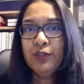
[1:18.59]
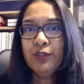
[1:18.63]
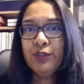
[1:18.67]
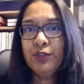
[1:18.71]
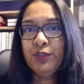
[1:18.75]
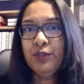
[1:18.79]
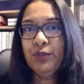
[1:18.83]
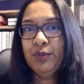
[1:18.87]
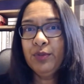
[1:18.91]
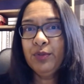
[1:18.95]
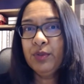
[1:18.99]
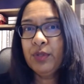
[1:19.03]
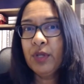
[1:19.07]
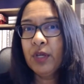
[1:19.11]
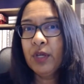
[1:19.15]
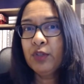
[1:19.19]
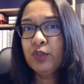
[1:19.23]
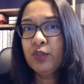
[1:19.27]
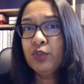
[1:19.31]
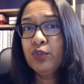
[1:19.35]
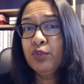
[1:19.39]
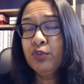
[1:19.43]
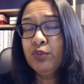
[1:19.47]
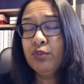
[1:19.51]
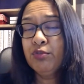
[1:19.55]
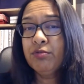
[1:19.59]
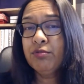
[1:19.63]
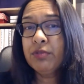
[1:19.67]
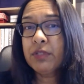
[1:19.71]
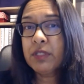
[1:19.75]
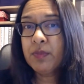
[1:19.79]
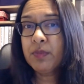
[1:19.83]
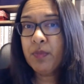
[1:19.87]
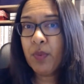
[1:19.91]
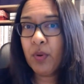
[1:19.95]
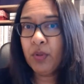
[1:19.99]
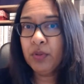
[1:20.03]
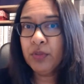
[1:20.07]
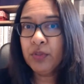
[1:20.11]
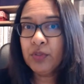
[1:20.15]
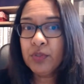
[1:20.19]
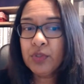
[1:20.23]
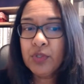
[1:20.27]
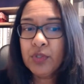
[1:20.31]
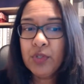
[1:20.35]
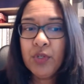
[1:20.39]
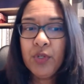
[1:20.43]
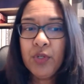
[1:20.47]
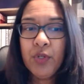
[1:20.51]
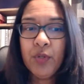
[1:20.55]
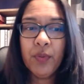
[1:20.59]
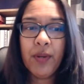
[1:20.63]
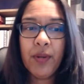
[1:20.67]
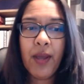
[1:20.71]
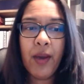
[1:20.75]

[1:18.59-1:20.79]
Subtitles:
choose to respond to you.